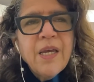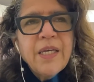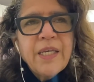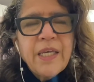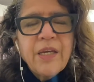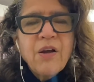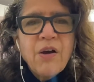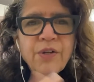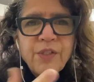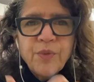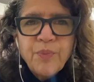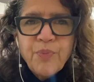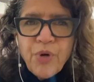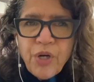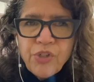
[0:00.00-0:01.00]
can cause a
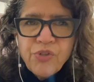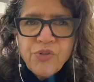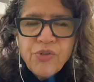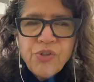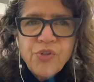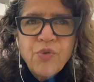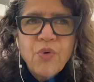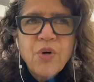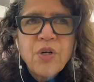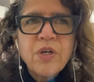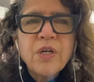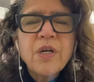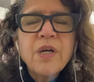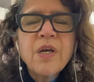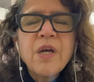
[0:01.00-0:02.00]
pressure
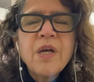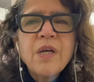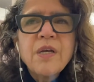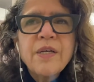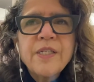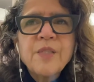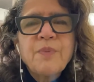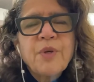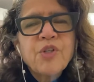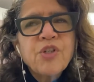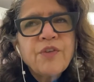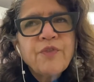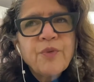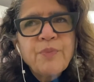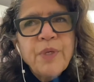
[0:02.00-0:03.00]
sore,
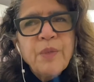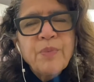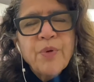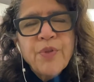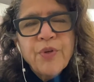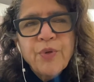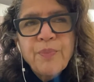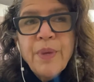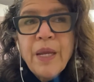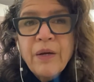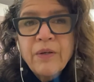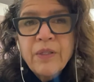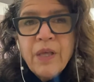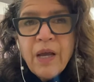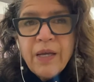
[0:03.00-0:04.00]
especially for people that are
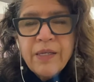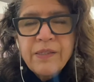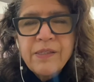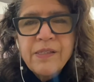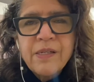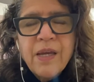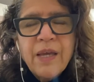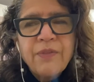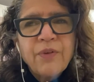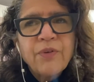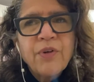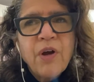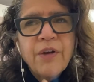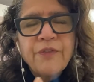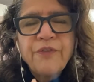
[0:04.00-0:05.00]
paralyzed and they're
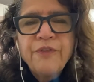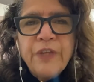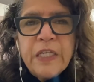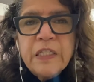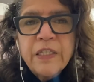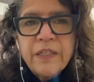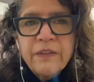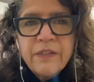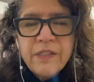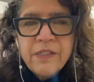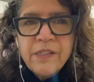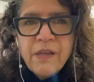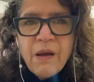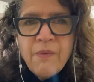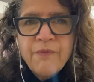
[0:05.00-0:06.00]
not feeling the
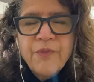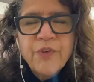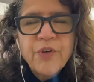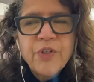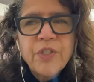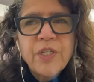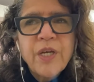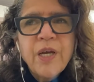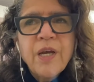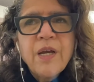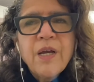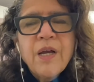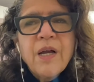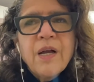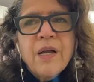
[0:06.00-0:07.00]
discomfort.
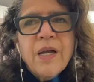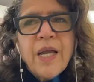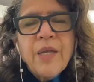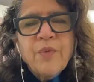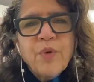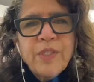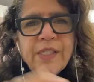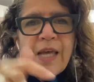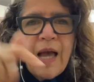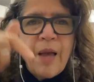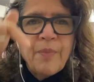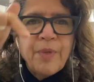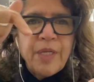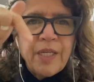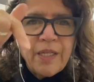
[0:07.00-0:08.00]
And what's
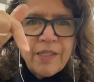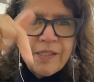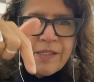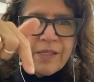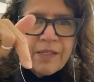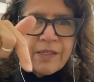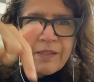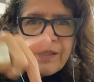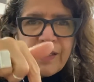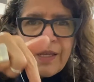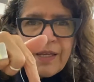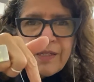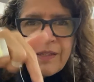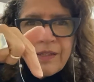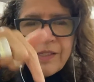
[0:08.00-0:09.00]
happening is the
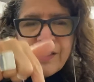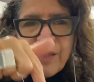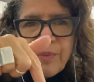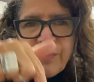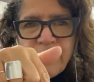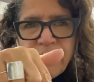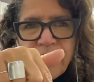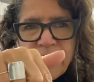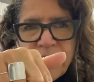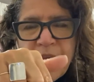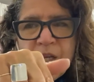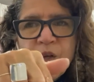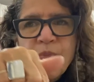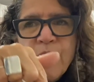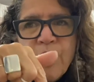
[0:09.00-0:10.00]
tip of the
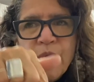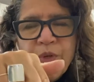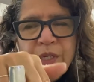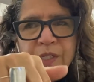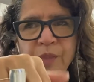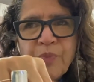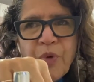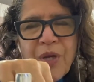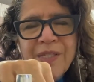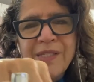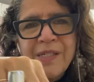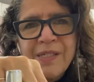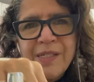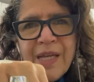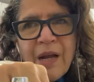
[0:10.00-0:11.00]
tailbone is
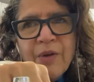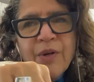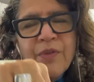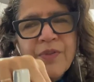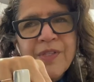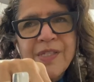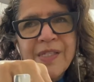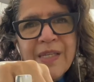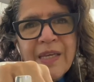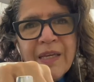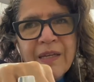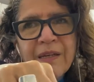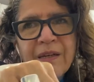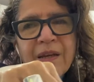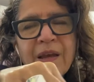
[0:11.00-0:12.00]
pressing down on the
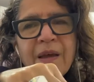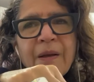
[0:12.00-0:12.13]
skin.